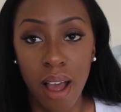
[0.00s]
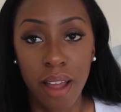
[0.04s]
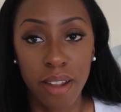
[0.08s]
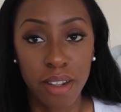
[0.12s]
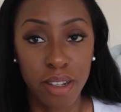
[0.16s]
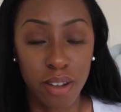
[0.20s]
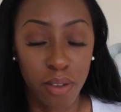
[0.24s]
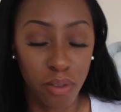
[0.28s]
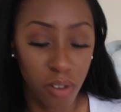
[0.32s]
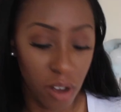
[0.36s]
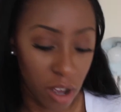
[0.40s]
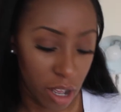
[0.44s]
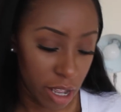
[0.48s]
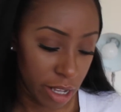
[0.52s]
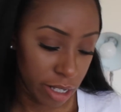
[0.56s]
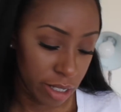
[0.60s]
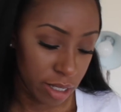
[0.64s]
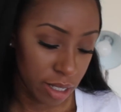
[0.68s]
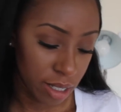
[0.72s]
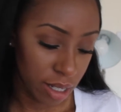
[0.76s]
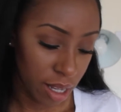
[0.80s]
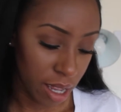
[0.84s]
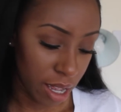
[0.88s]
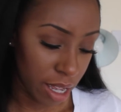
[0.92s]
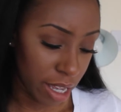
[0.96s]

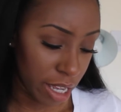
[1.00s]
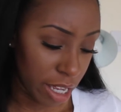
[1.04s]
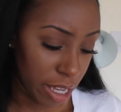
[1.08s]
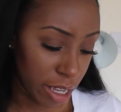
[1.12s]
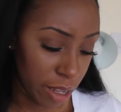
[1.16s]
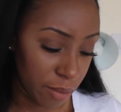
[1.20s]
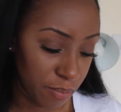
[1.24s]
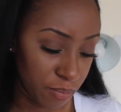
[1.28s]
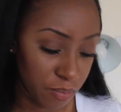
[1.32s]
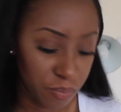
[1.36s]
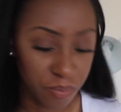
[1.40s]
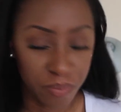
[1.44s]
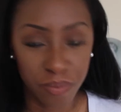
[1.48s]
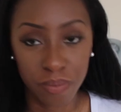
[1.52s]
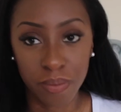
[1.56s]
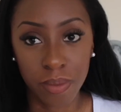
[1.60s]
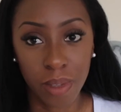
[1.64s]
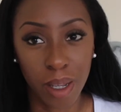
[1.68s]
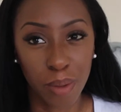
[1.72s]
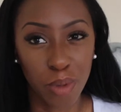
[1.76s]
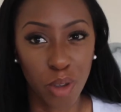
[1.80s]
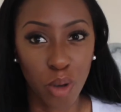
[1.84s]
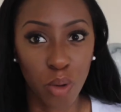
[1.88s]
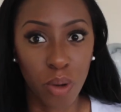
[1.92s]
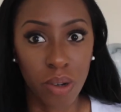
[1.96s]
defined.
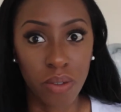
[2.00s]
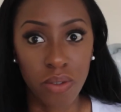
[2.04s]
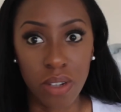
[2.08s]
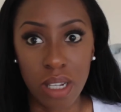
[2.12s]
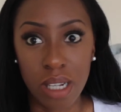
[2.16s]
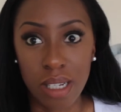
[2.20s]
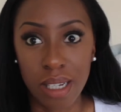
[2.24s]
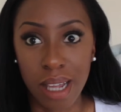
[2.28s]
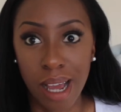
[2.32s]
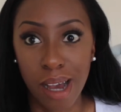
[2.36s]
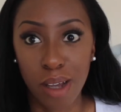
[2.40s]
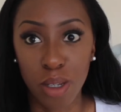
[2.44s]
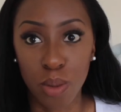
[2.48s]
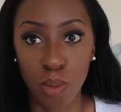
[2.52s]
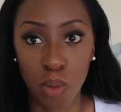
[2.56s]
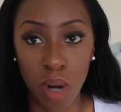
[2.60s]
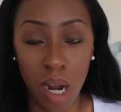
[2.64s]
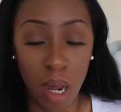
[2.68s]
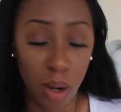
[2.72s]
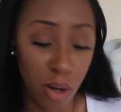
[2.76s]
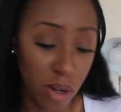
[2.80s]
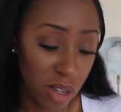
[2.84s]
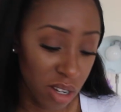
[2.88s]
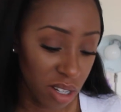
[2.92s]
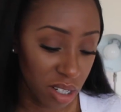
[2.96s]
Not one for the Scouse
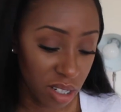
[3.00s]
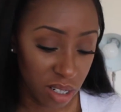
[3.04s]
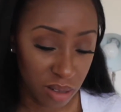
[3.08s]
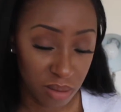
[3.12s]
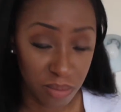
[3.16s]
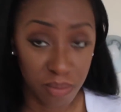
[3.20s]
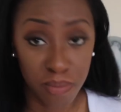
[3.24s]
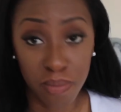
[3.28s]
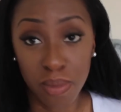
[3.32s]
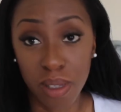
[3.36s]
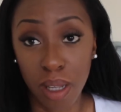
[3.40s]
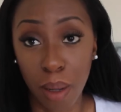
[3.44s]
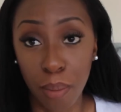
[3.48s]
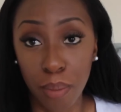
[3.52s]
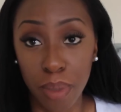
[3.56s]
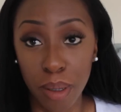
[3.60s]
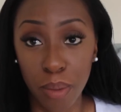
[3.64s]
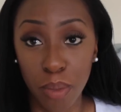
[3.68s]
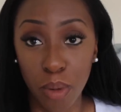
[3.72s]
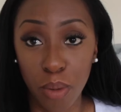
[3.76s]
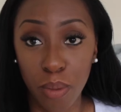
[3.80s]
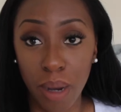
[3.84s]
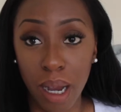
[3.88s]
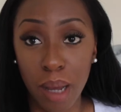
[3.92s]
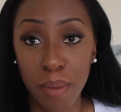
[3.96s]
brow look. Some
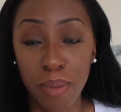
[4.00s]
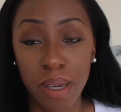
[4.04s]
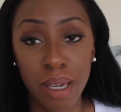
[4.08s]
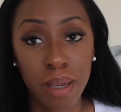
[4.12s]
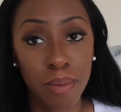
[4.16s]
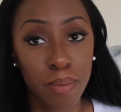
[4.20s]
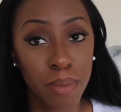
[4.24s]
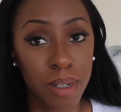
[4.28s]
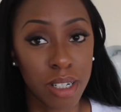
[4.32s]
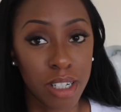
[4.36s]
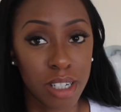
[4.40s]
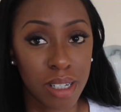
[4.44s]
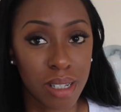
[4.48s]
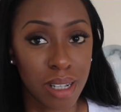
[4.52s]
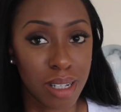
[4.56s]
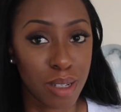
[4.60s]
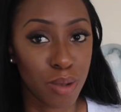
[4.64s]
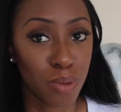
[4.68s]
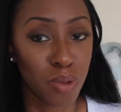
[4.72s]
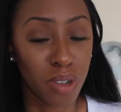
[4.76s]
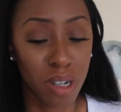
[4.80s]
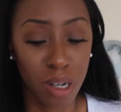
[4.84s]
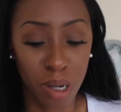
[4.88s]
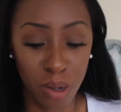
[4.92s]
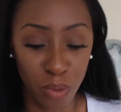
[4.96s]
people might be, but just
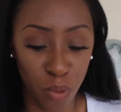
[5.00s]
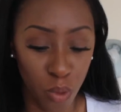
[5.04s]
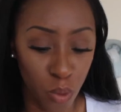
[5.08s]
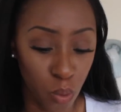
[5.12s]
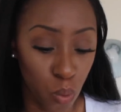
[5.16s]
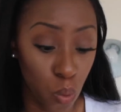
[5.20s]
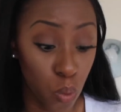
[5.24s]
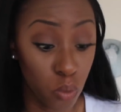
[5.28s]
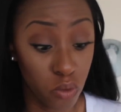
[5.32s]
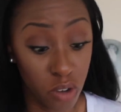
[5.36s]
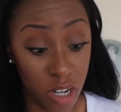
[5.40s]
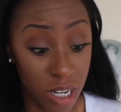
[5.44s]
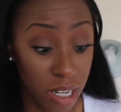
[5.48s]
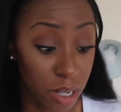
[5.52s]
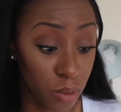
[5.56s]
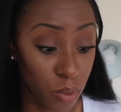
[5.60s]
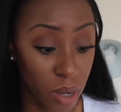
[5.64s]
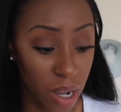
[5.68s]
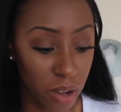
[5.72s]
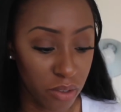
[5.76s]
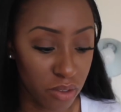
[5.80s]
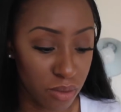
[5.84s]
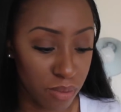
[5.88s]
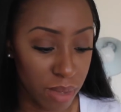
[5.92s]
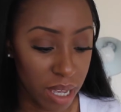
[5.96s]
doesn't really
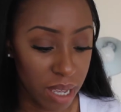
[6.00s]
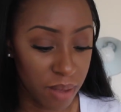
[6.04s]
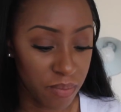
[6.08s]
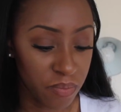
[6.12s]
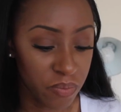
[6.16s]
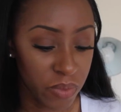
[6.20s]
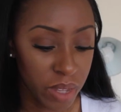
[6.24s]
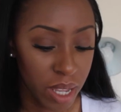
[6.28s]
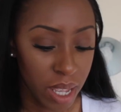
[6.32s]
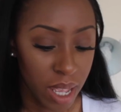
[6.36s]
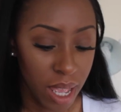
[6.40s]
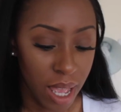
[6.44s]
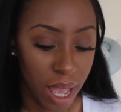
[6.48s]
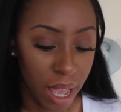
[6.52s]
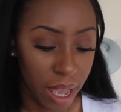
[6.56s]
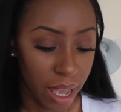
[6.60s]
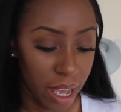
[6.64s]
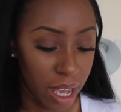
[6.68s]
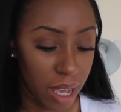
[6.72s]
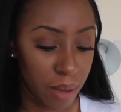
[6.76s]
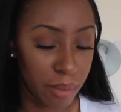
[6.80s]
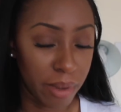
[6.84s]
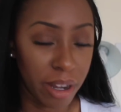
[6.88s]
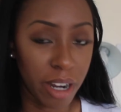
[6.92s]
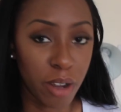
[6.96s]
work for me.
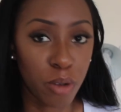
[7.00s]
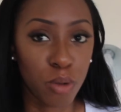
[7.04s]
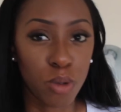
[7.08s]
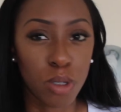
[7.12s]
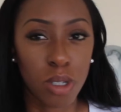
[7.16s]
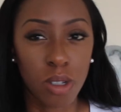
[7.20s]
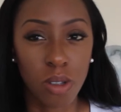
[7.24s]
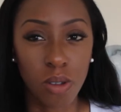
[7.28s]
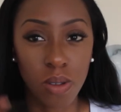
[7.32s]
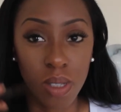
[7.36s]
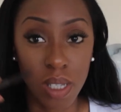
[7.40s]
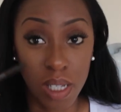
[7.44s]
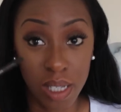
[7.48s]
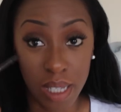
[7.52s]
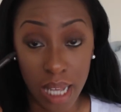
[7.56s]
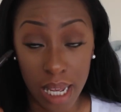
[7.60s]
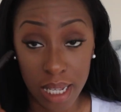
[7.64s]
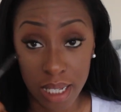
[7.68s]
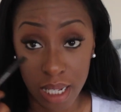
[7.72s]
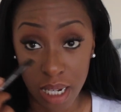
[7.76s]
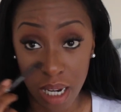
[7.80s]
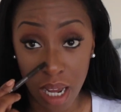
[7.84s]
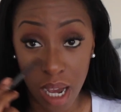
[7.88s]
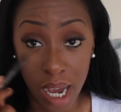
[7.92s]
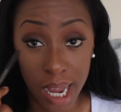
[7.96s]
And I also use this
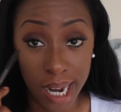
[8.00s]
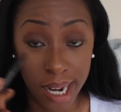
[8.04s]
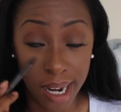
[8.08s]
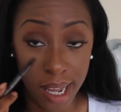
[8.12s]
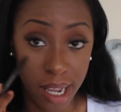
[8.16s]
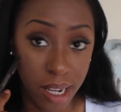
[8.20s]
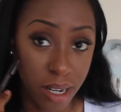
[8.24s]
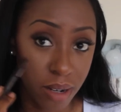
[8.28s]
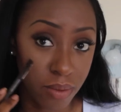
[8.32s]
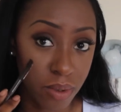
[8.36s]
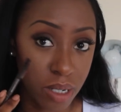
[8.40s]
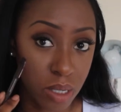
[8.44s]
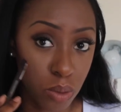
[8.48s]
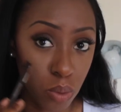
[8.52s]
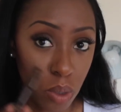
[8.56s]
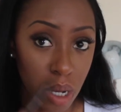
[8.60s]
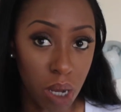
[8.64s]
as an eyeliner as